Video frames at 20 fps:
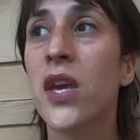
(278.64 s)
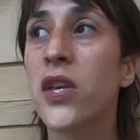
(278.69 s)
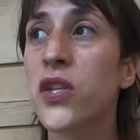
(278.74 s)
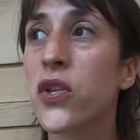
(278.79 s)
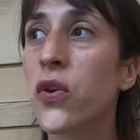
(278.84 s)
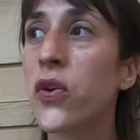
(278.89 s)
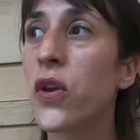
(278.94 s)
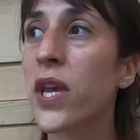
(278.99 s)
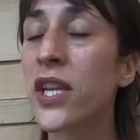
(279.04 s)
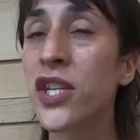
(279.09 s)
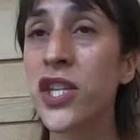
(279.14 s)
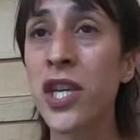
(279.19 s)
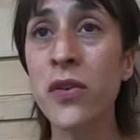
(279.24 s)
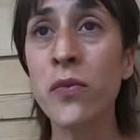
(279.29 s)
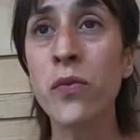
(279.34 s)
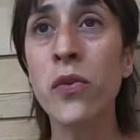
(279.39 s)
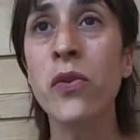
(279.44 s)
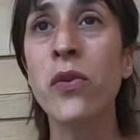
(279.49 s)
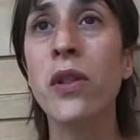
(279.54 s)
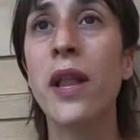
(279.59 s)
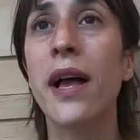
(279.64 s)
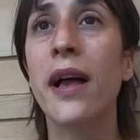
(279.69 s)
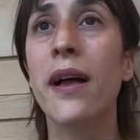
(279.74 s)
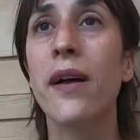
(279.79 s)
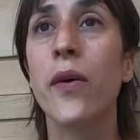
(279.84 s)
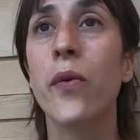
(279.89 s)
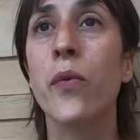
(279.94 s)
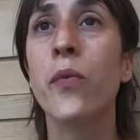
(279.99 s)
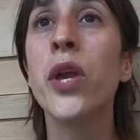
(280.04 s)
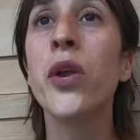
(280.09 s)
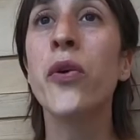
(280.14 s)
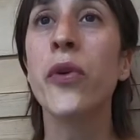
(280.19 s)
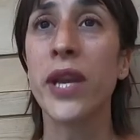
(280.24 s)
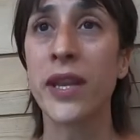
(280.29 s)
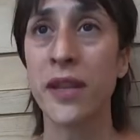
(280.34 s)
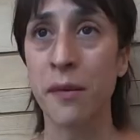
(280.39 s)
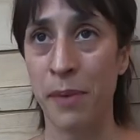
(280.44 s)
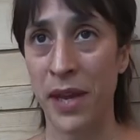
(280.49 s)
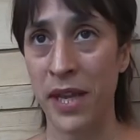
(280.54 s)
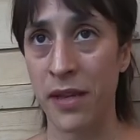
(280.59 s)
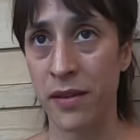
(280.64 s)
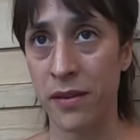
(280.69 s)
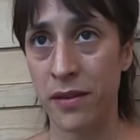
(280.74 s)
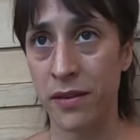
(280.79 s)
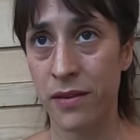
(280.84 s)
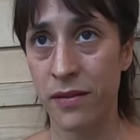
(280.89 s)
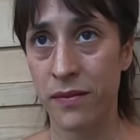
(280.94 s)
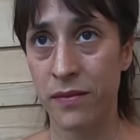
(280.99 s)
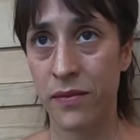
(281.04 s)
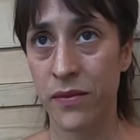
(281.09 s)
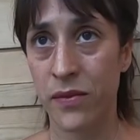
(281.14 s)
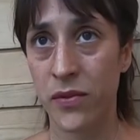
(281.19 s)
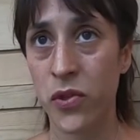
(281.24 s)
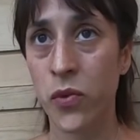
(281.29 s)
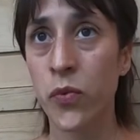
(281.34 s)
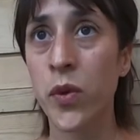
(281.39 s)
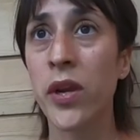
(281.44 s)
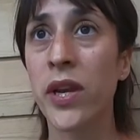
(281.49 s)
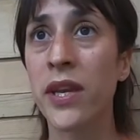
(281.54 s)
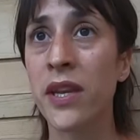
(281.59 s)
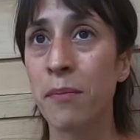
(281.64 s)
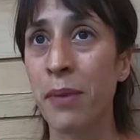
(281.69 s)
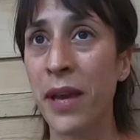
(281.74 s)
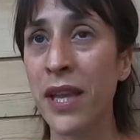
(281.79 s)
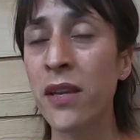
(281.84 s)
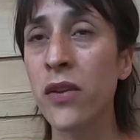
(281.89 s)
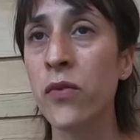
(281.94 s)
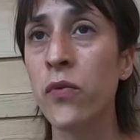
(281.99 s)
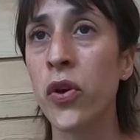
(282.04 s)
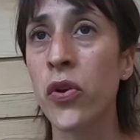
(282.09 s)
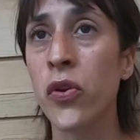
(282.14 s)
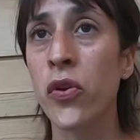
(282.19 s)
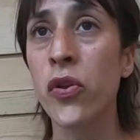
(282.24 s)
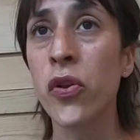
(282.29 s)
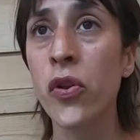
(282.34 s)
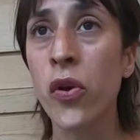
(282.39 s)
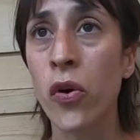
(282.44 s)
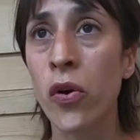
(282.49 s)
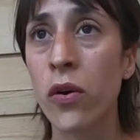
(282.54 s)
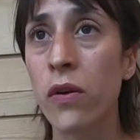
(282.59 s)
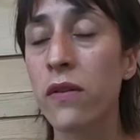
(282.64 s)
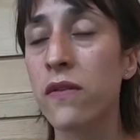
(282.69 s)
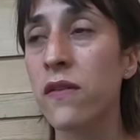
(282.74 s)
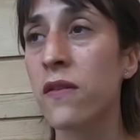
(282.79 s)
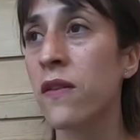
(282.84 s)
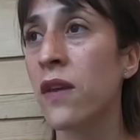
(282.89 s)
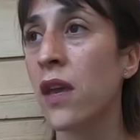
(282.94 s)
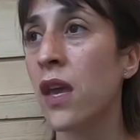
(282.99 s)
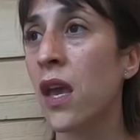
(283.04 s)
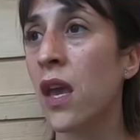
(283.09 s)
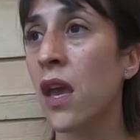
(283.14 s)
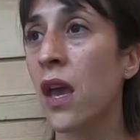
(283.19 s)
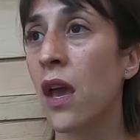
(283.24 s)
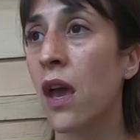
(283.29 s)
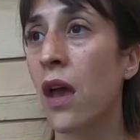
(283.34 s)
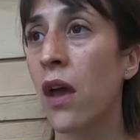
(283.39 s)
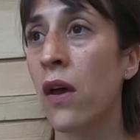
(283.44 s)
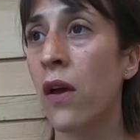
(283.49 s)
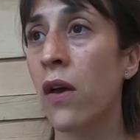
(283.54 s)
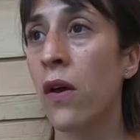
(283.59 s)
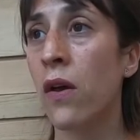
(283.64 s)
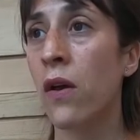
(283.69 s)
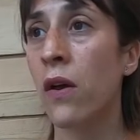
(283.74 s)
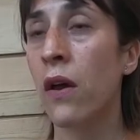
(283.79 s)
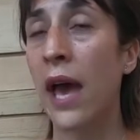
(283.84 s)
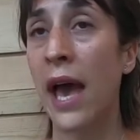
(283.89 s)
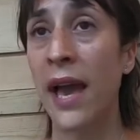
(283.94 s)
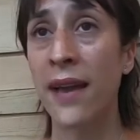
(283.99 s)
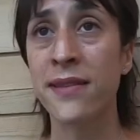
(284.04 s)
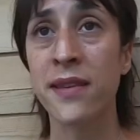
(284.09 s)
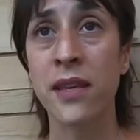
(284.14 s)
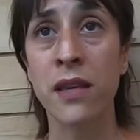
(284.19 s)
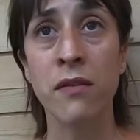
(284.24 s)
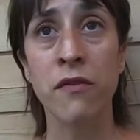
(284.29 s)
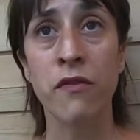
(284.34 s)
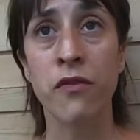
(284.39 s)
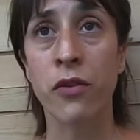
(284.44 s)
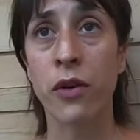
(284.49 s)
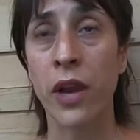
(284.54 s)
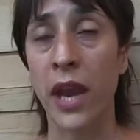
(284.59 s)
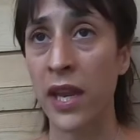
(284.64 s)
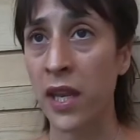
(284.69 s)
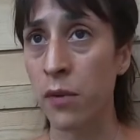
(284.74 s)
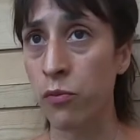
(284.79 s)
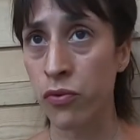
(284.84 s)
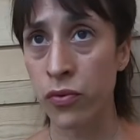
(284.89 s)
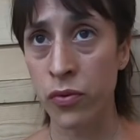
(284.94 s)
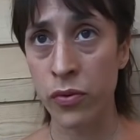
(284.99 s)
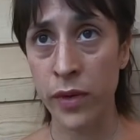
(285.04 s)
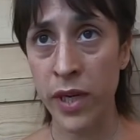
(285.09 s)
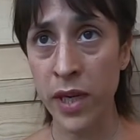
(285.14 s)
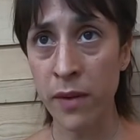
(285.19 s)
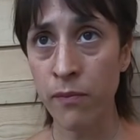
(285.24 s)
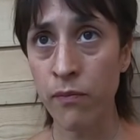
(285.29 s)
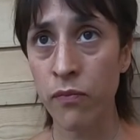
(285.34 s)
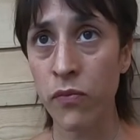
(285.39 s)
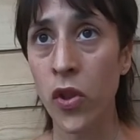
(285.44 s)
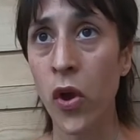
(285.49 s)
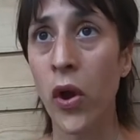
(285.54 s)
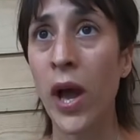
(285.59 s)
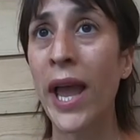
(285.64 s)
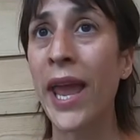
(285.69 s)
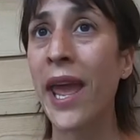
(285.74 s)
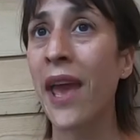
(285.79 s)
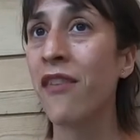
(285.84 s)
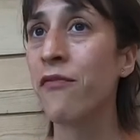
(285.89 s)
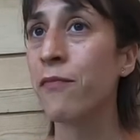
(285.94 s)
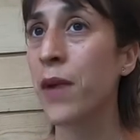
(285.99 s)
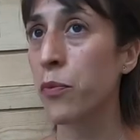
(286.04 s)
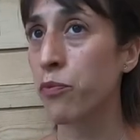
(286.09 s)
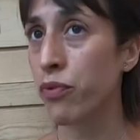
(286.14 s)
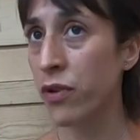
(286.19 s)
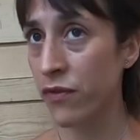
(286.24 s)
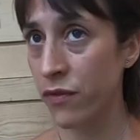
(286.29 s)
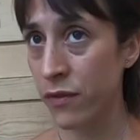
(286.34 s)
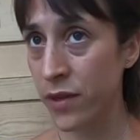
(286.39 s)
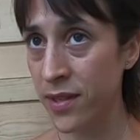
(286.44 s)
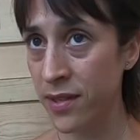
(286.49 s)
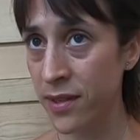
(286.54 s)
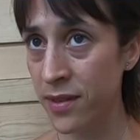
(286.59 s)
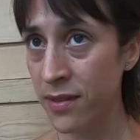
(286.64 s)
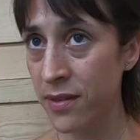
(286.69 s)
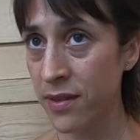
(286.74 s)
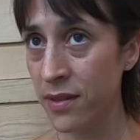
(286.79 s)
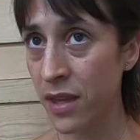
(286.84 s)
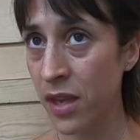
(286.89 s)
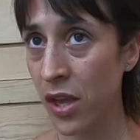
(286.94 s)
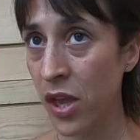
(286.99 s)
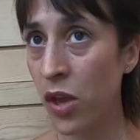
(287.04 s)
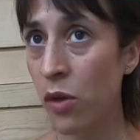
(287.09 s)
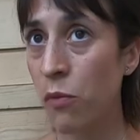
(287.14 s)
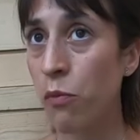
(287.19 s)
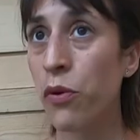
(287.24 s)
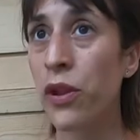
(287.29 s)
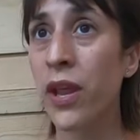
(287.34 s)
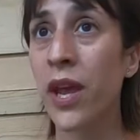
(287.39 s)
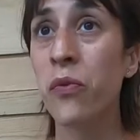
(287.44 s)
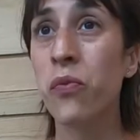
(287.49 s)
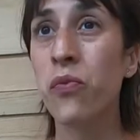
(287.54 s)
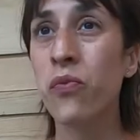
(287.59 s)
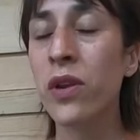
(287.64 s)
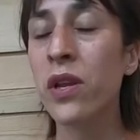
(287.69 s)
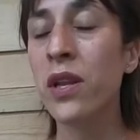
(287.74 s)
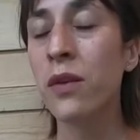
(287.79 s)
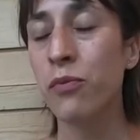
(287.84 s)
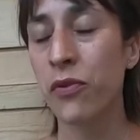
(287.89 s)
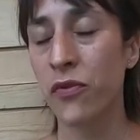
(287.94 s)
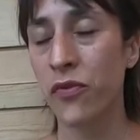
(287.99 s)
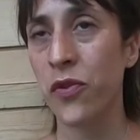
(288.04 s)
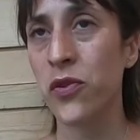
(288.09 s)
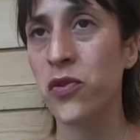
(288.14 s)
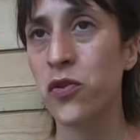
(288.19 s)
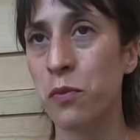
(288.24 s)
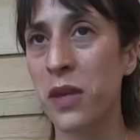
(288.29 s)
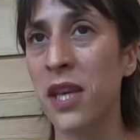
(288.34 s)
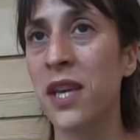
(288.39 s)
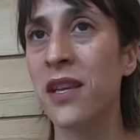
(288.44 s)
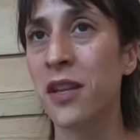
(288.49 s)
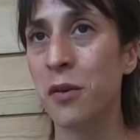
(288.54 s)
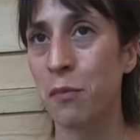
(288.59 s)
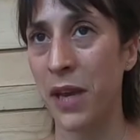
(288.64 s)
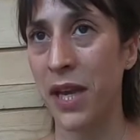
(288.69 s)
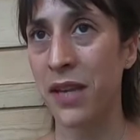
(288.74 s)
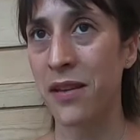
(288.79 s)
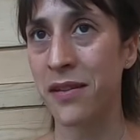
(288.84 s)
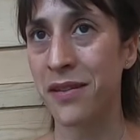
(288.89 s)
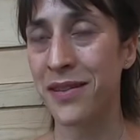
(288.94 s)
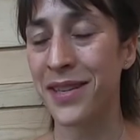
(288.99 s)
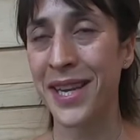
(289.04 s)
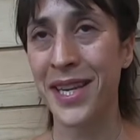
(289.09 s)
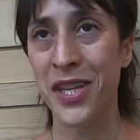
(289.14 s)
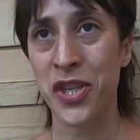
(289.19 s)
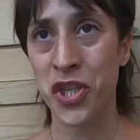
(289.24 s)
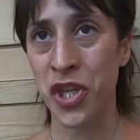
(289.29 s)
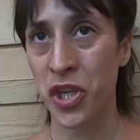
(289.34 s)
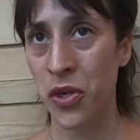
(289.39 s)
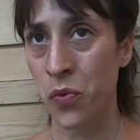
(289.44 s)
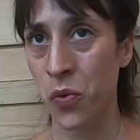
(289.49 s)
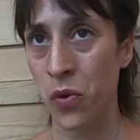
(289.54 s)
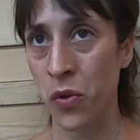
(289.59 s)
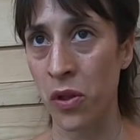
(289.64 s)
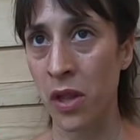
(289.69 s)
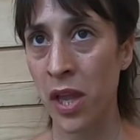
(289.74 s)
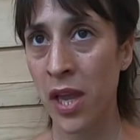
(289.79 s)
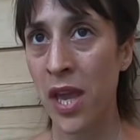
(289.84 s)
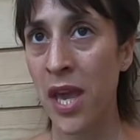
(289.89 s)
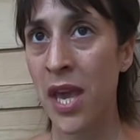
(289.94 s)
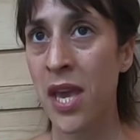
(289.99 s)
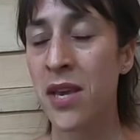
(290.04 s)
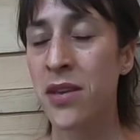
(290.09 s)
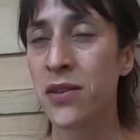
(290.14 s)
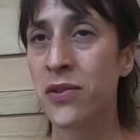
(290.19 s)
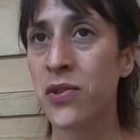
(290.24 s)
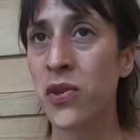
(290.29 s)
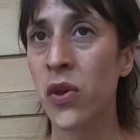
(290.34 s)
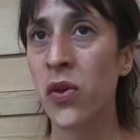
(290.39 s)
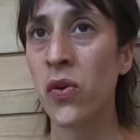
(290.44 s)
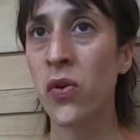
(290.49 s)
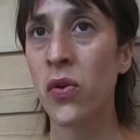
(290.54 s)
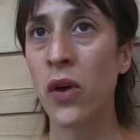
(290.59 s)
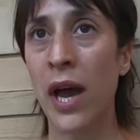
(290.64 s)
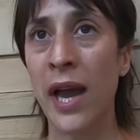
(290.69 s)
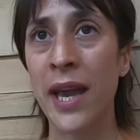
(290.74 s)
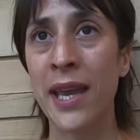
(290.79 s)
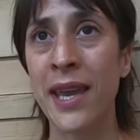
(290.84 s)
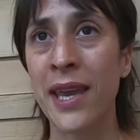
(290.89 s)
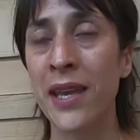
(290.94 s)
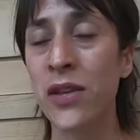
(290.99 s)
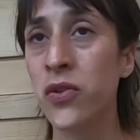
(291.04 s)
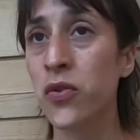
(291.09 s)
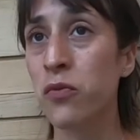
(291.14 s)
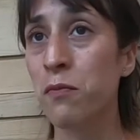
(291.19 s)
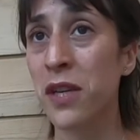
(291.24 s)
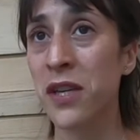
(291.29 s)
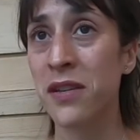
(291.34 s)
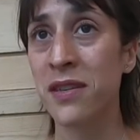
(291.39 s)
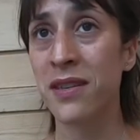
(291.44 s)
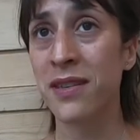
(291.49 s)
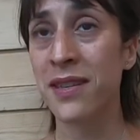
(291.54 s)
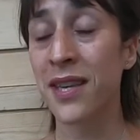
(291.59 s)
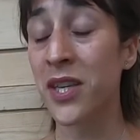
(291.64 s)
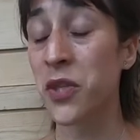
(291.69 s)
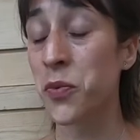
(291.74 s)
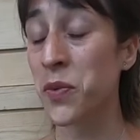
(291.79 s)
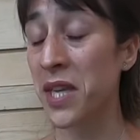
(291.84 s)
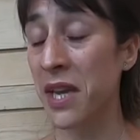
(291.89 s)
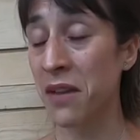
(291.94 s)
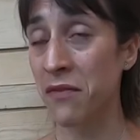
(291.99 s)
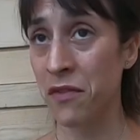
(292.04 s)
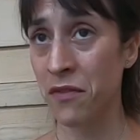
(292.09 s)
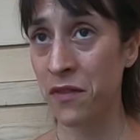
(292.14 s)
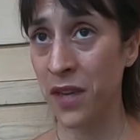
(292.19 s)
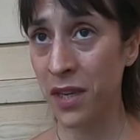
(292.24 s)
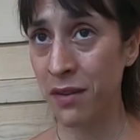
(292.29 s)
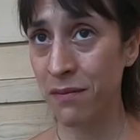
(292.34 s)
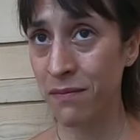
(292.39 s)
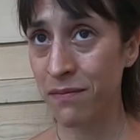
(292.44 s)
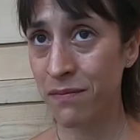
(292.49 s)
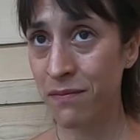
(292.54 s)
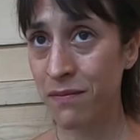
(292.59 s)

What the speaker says: So in general, we are independent. We're not acting for any brewery. No, I have my preferences, but I really prefer to be independent in general. So I can do beer tastings with everything.